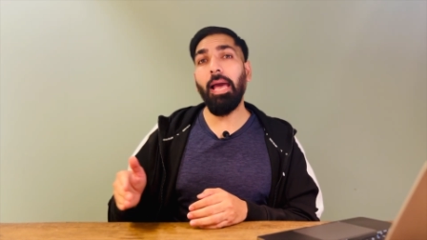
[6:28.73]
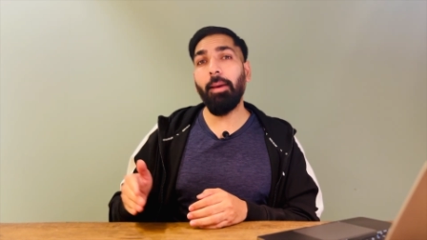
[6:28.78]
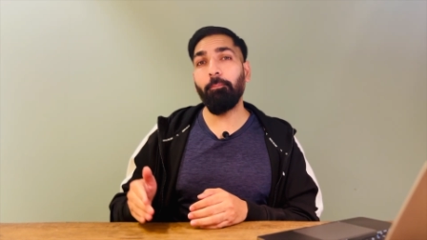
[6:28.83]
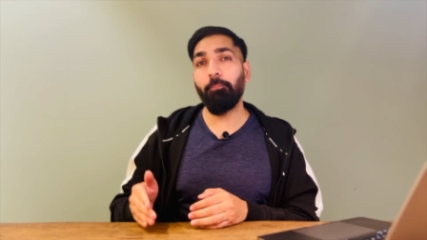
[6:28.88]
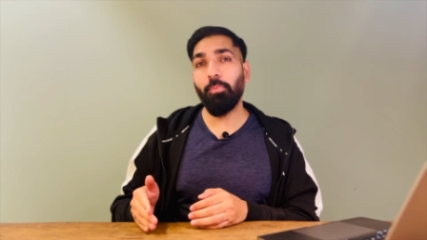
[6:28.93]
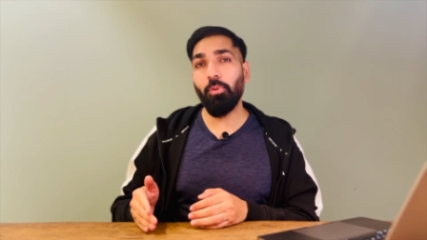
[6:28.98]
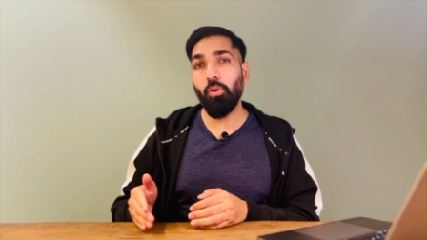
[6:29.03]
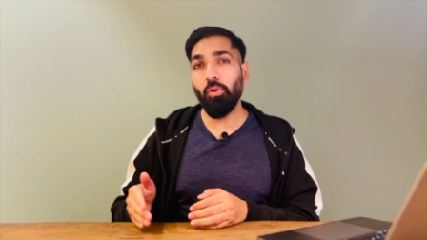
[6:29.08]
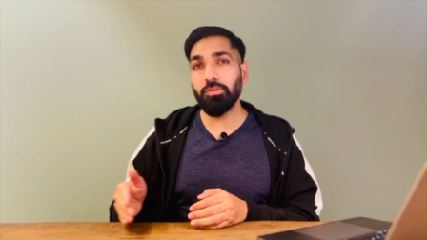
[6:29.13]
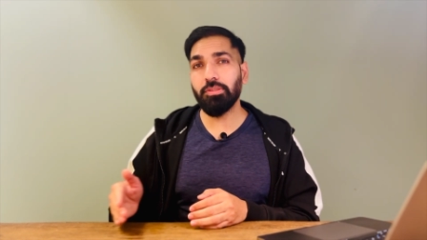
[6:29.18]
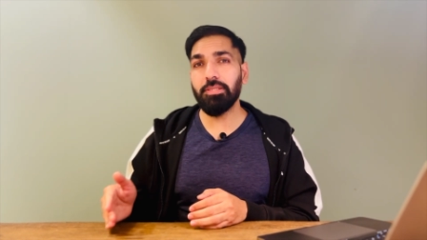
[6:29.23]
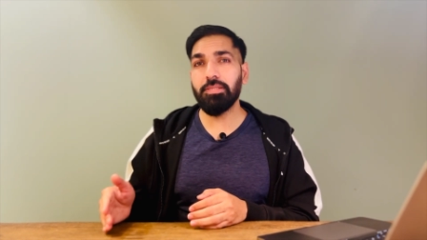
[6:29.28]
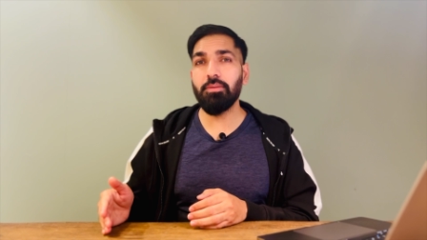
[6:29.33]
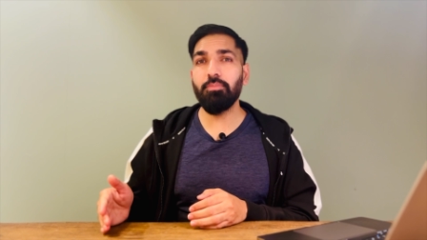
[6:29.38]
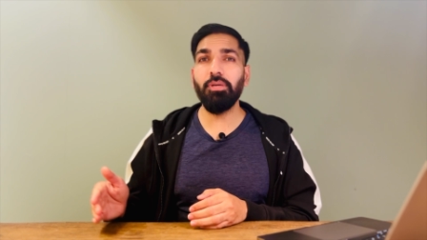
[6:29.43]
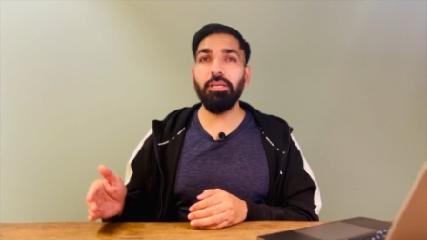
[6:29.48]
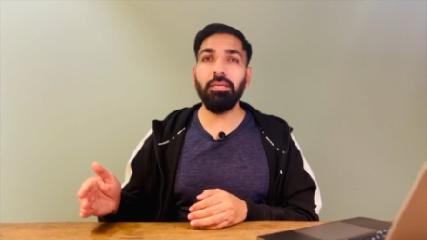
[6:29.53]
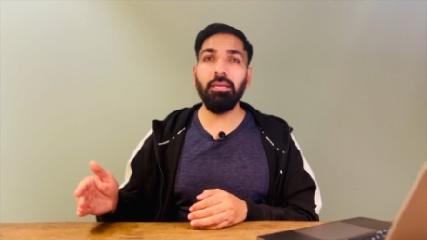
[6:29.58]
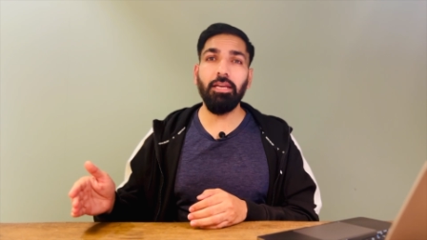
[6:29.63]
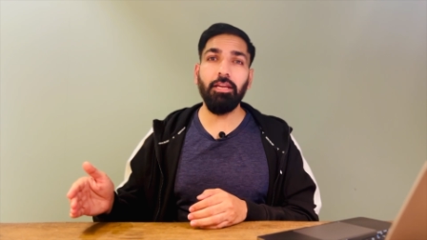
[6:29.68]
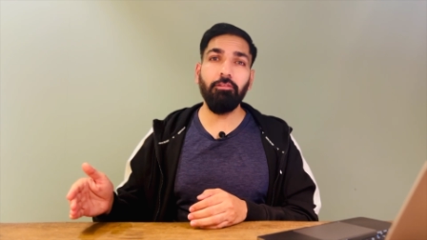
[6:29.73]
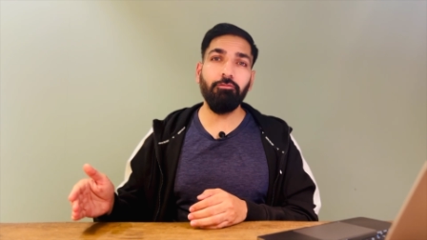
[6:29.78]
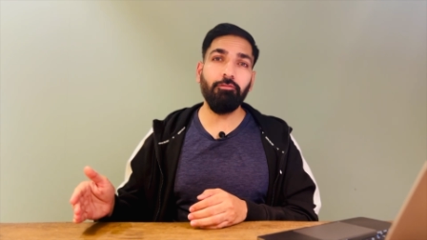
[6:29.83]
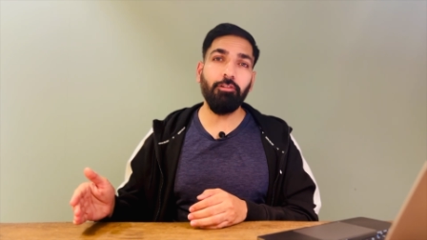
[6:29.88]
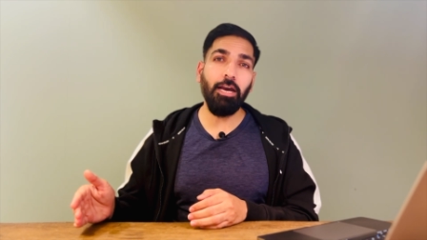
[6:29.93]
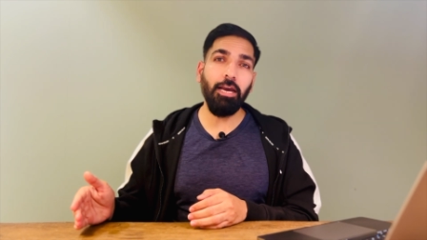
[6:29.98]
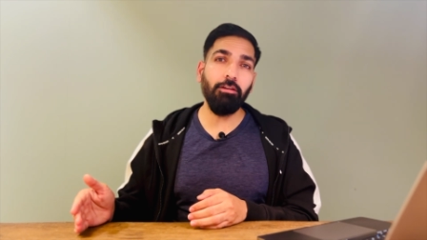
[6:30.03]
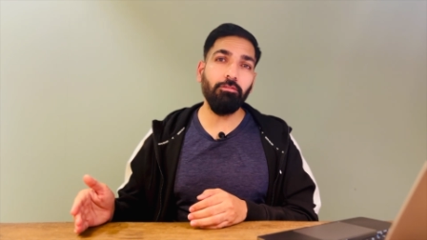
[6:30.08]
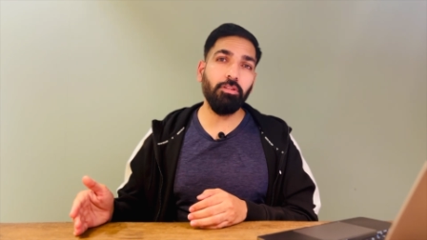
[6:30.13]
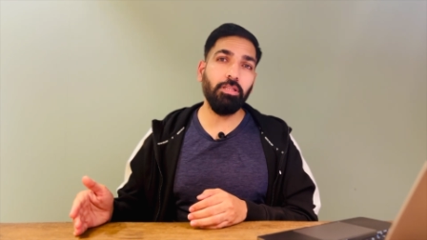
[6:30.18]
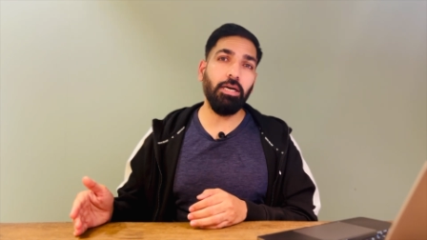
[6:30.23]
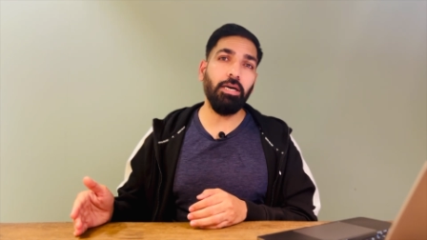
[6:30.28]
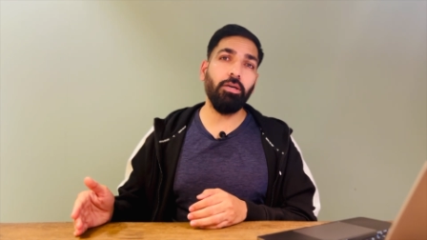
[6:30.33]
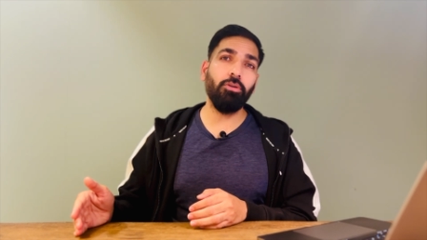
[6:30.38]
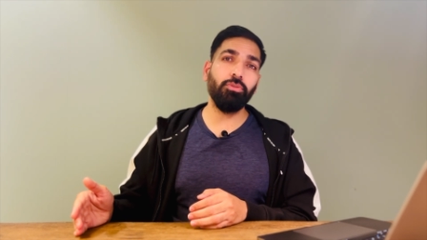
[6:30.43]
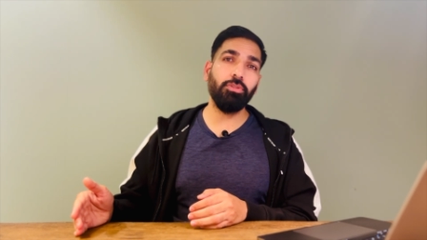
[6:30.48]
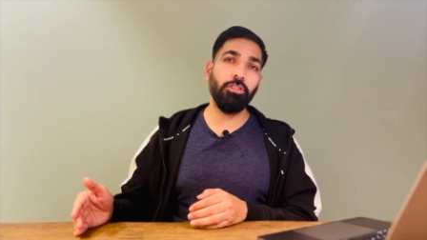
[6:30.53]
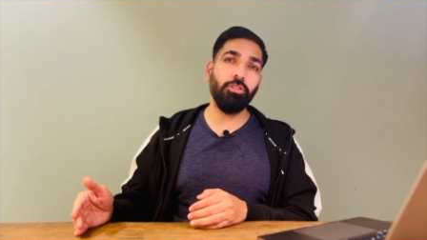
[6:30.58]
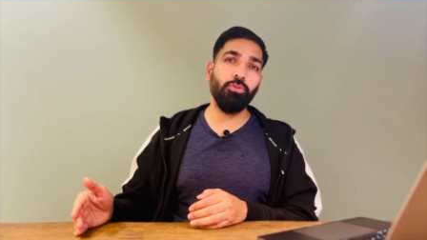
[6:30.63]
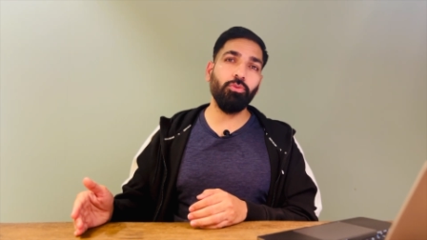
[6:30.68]
approximately
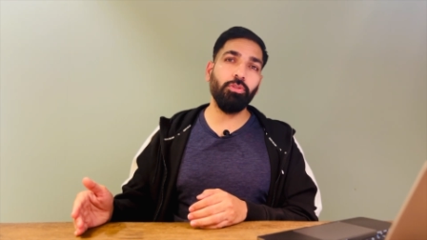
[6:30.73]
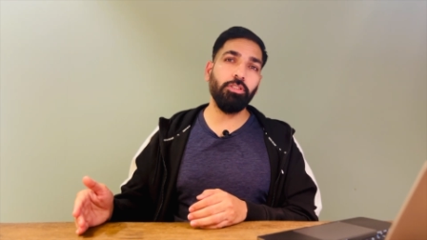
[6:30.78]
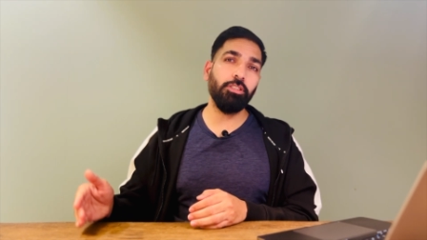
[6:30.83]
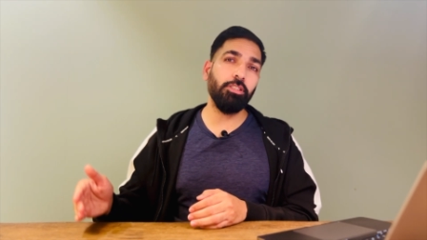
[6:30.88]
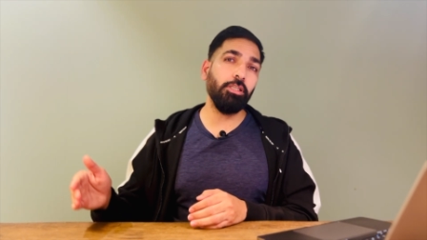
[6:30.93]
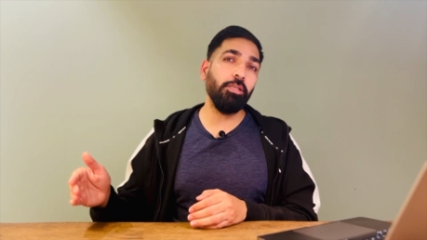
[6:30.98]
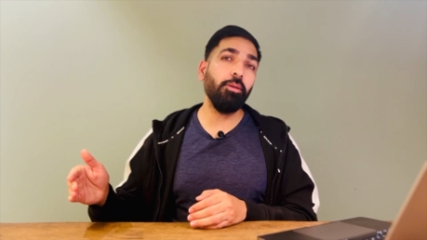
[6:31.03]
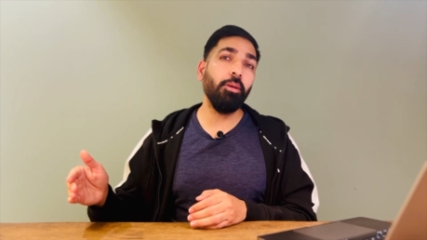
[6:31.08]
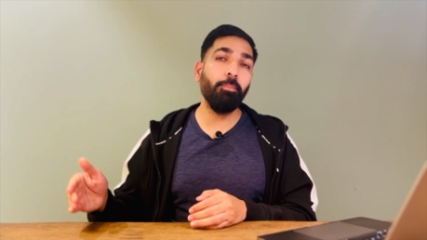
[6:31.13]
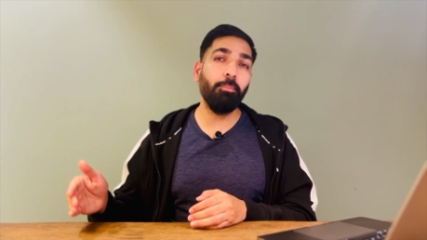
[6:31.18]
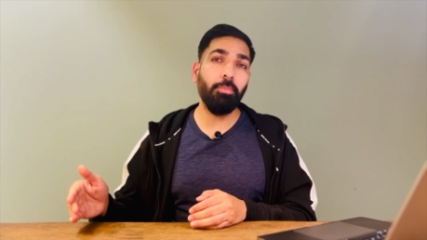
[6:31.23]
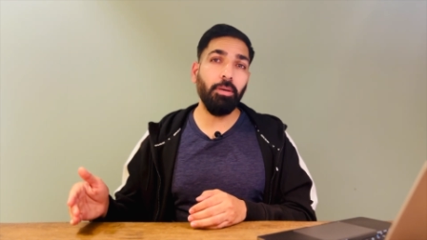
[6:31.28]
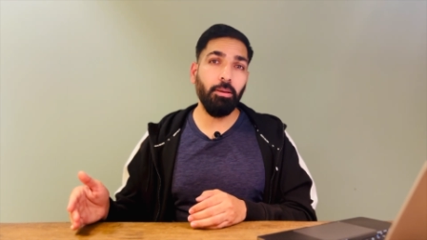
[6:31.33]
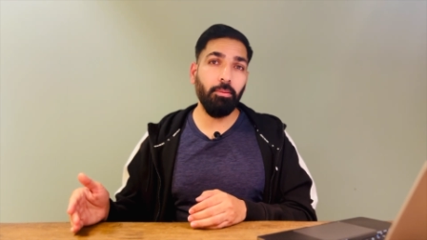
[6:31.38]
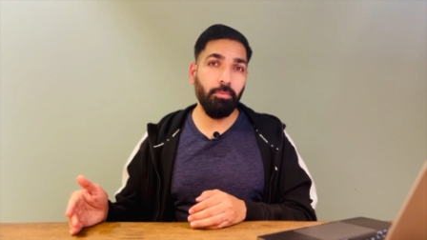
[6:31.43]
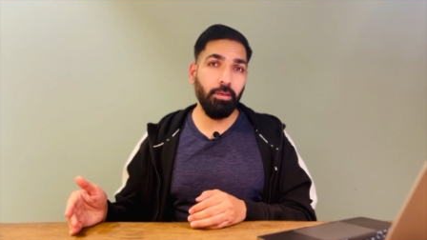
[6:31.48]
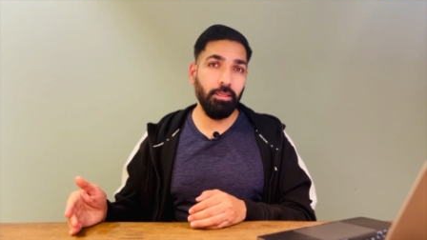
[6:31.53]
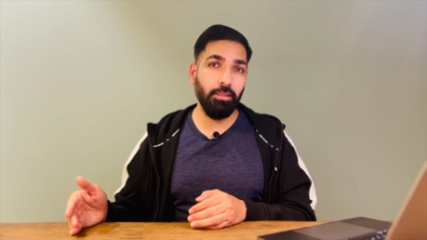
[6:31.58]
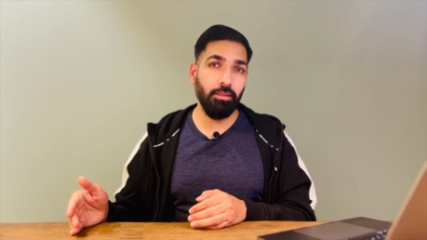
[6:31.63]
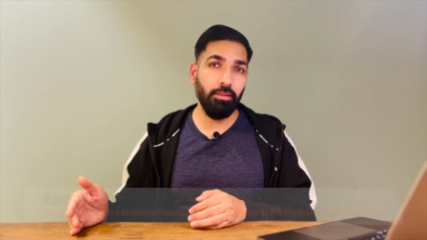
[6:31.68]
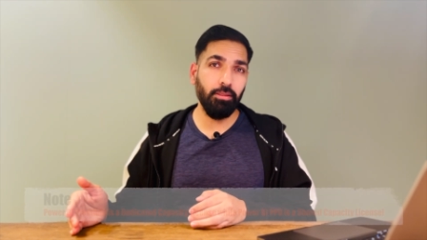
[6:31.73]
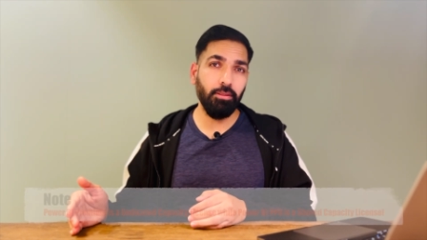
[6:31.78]
5000 USD per month.